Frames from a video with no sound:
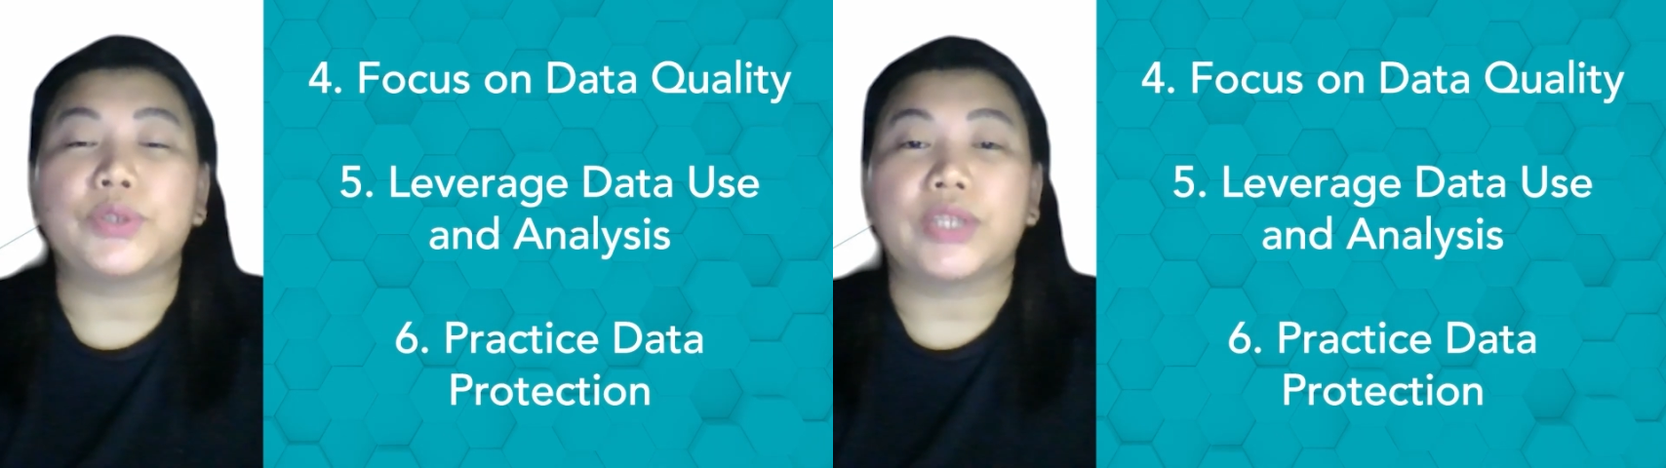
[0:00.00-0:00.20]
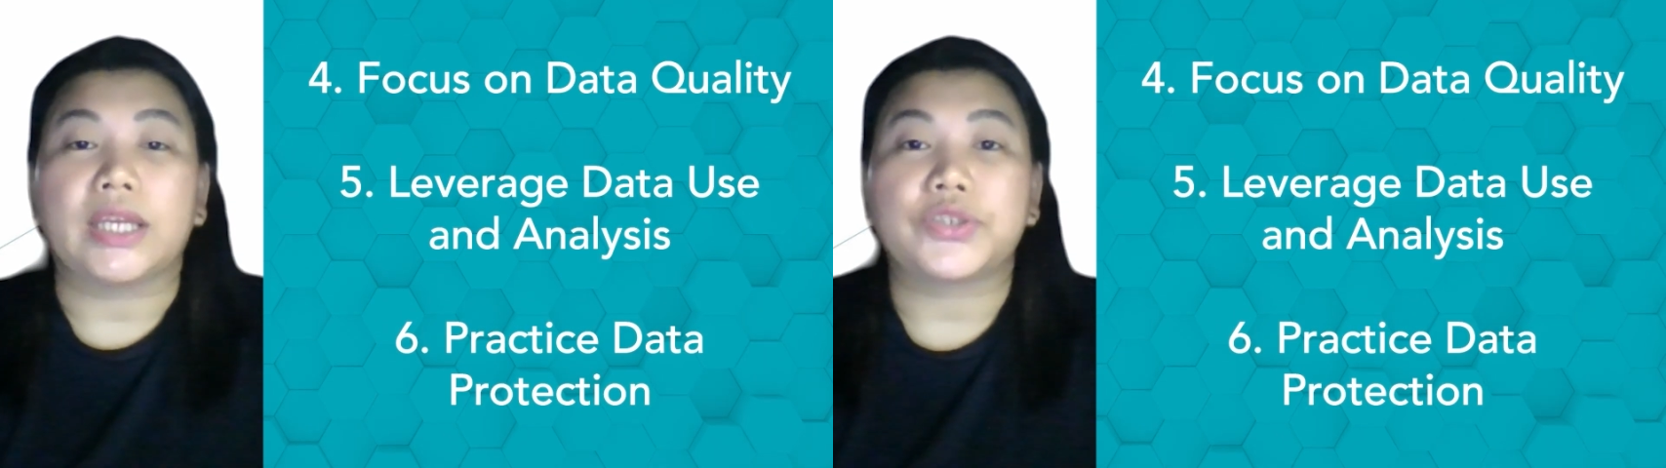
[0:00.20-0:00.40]

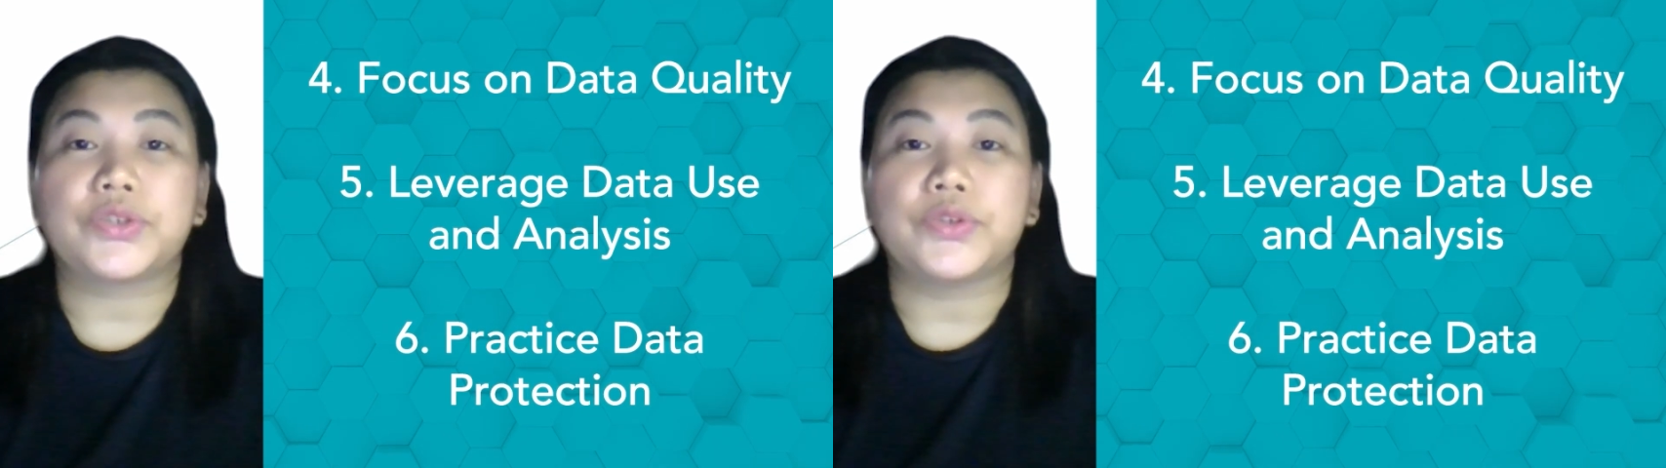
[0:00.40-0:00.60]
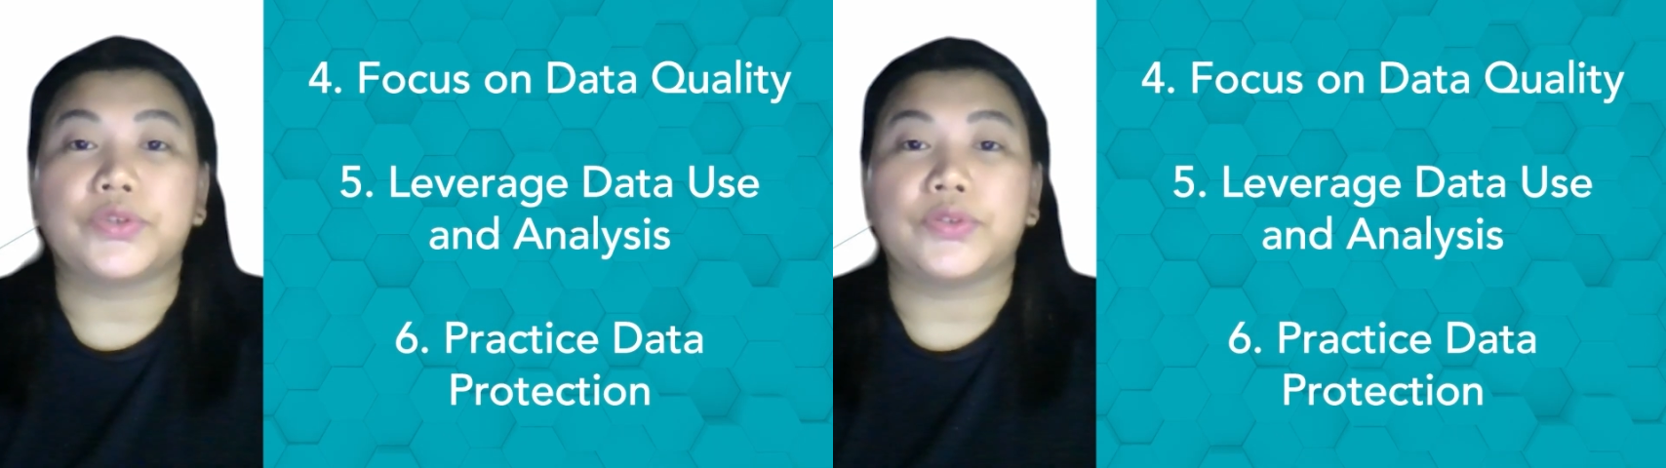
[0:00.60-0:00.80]

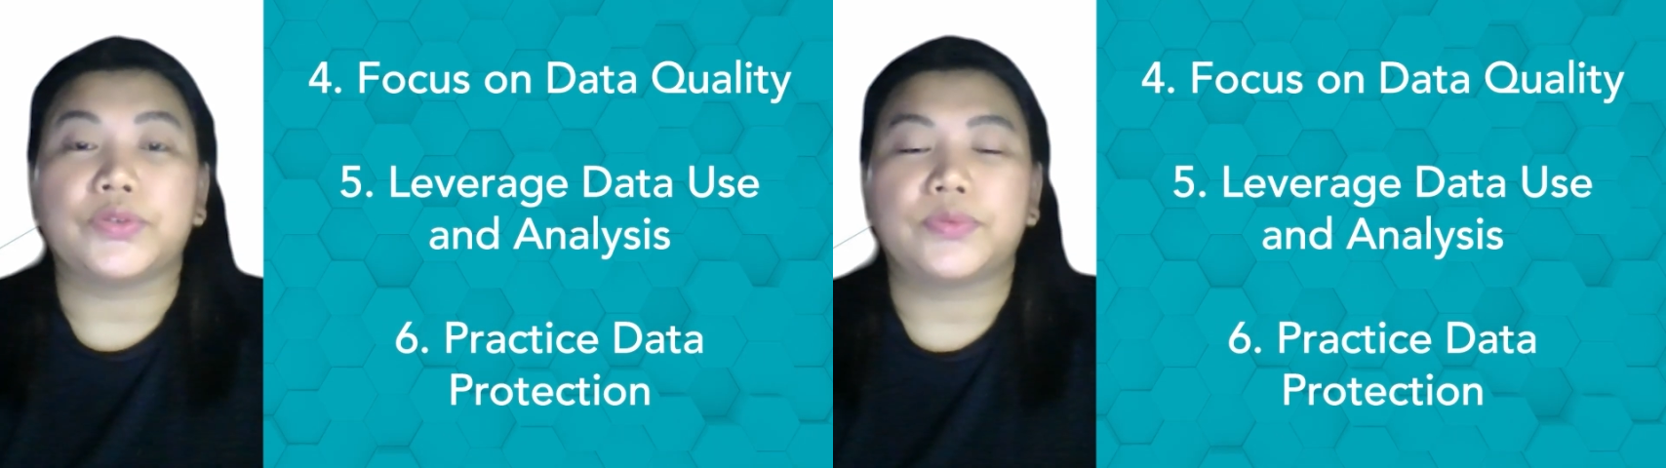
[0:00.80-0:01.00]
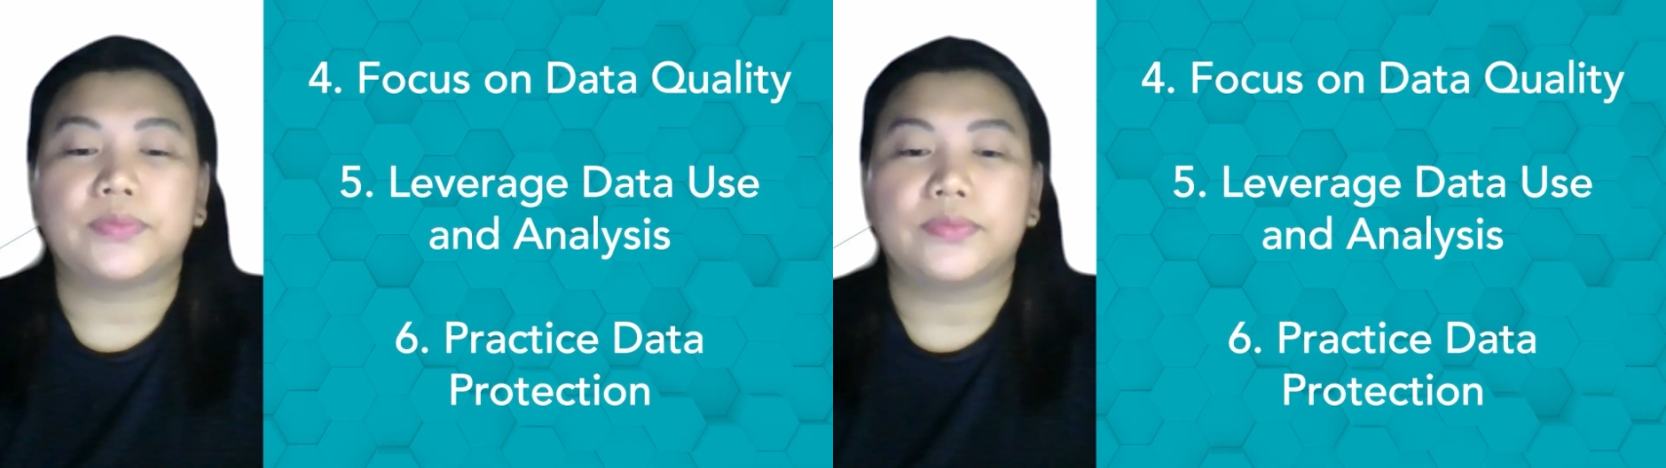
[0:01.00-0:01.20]
protection.
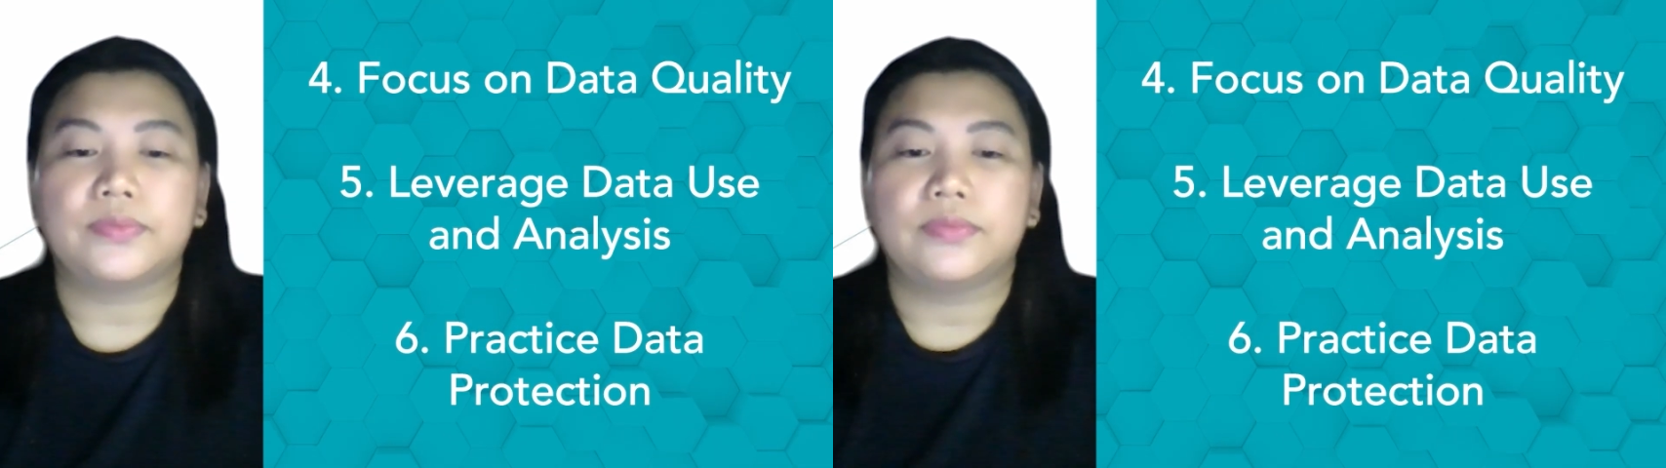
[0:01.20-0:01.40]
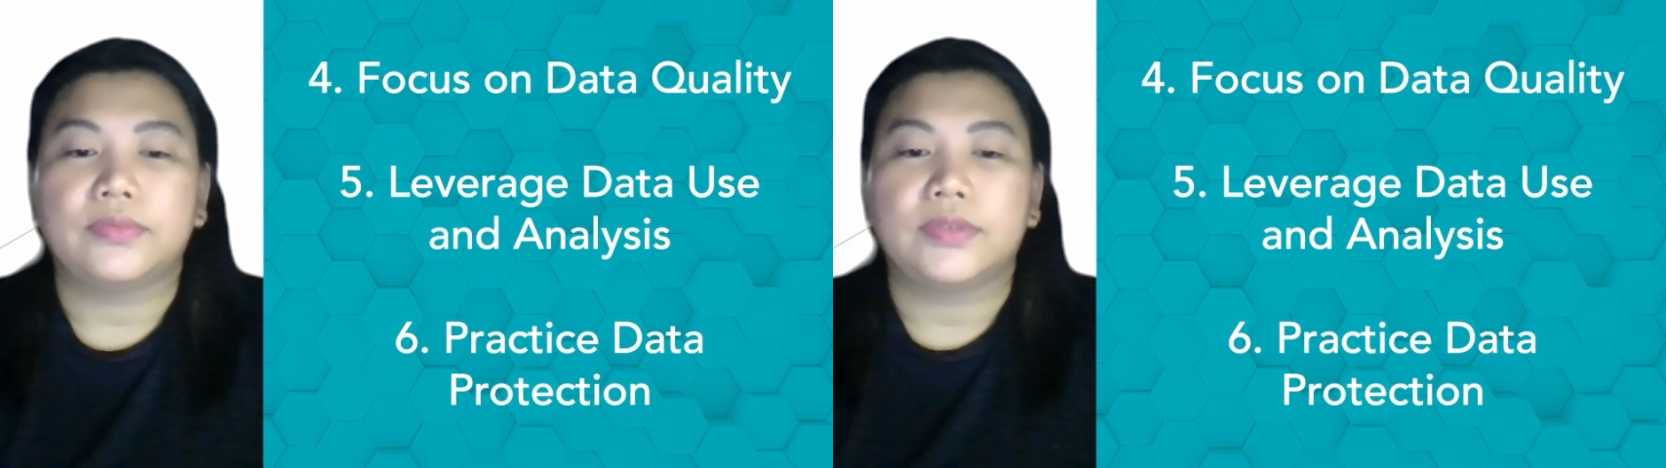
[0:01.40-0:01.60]

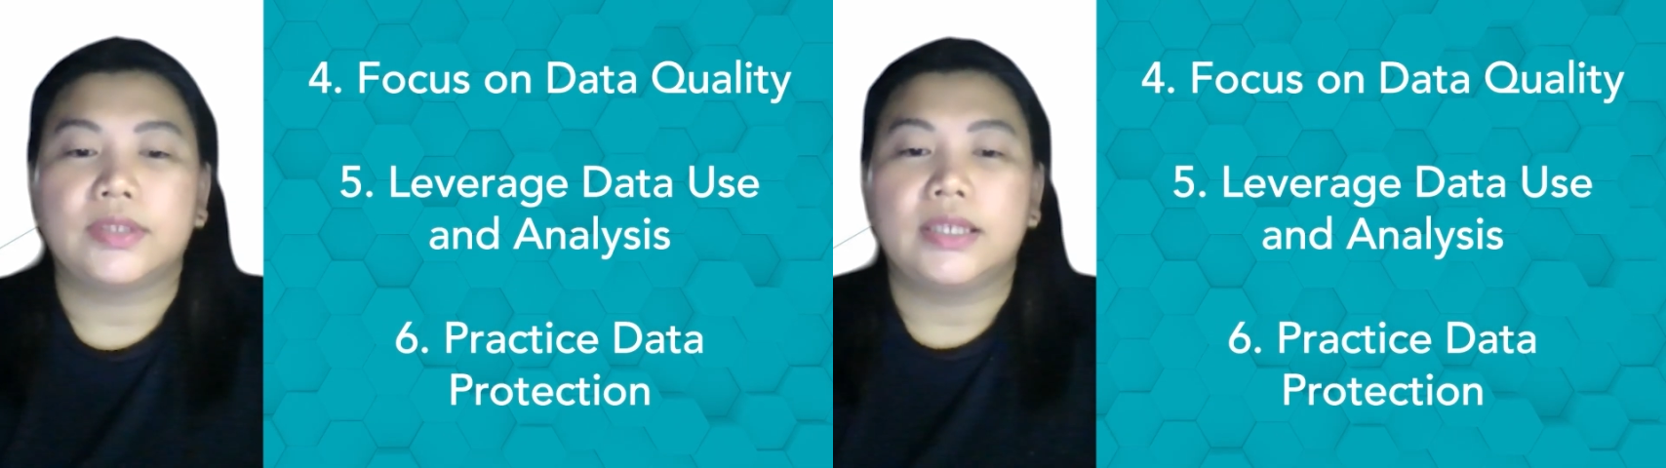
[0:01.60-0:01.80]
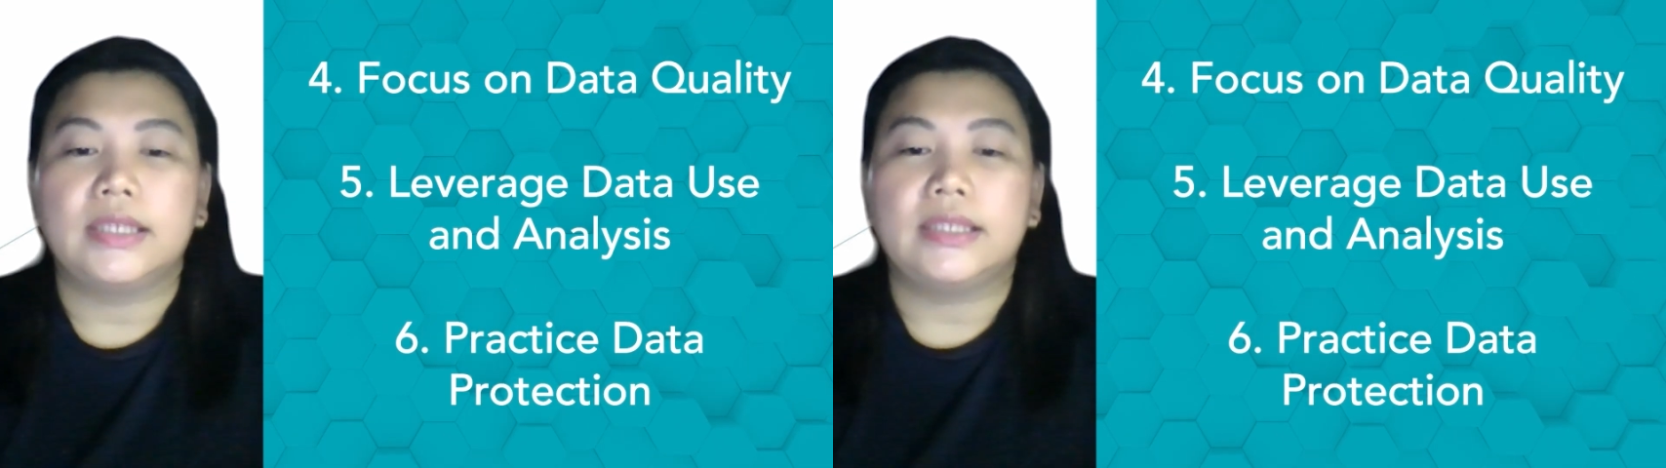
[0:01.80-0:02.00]

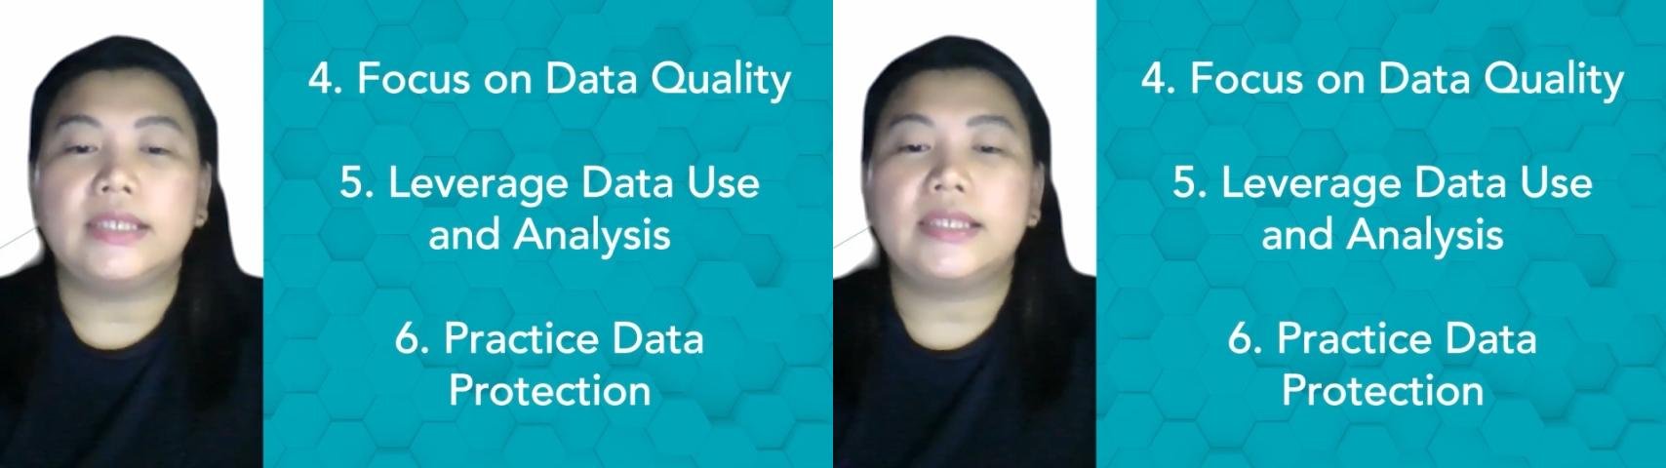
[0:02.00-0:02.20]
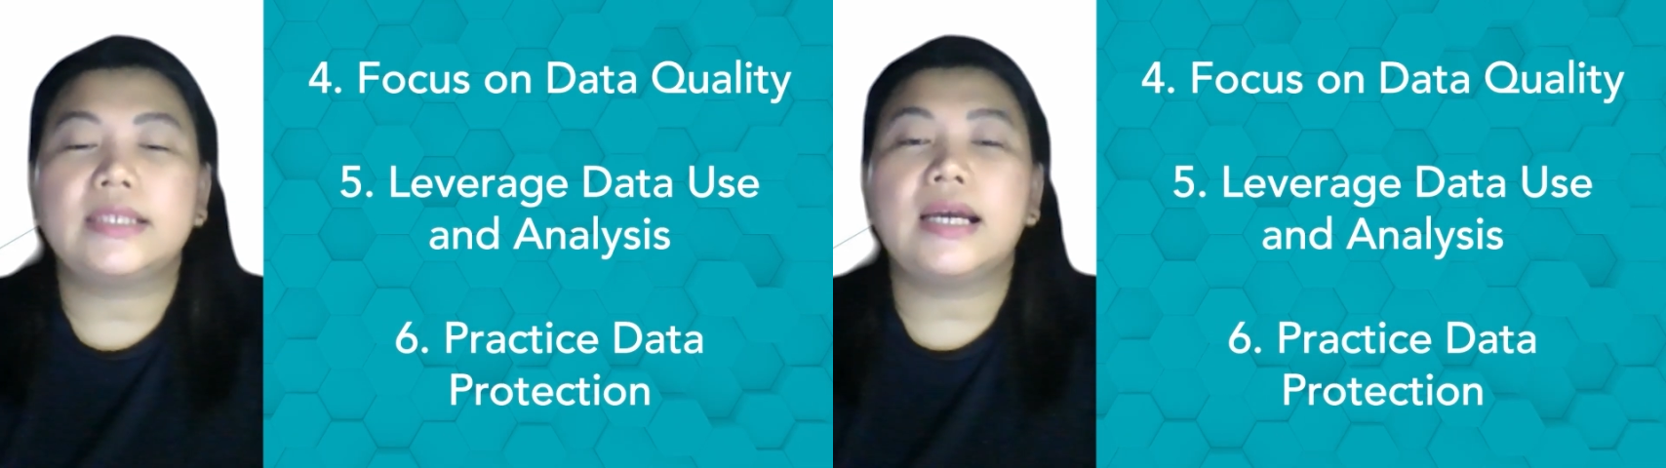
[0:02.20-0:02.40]

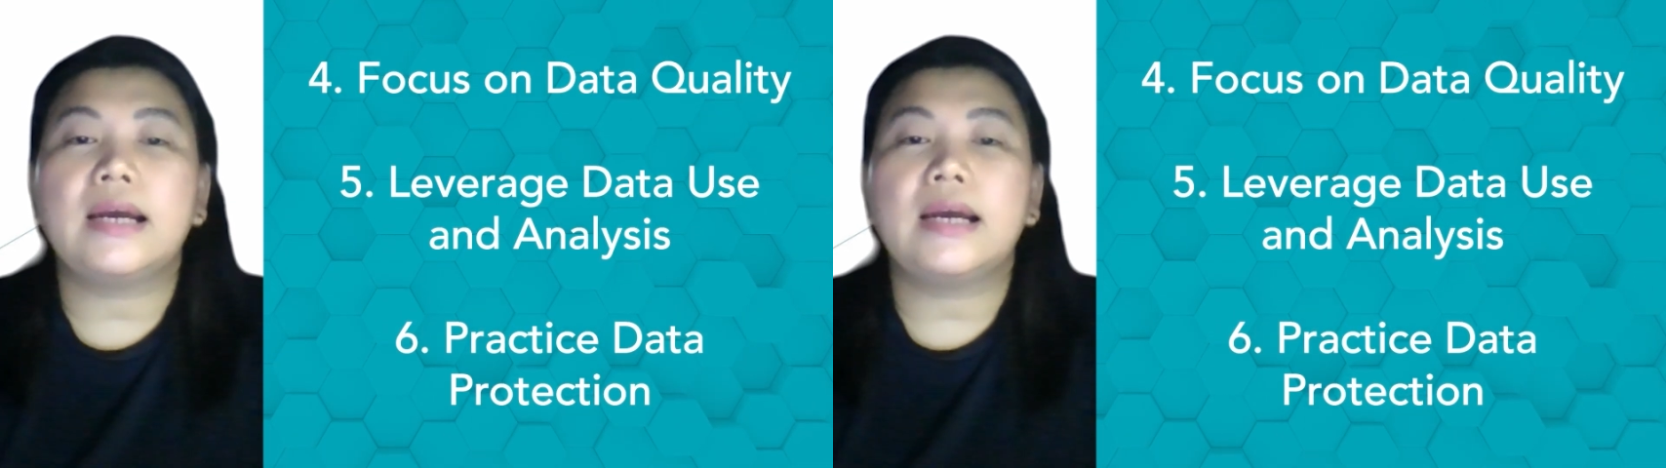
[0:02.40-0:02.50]
This is the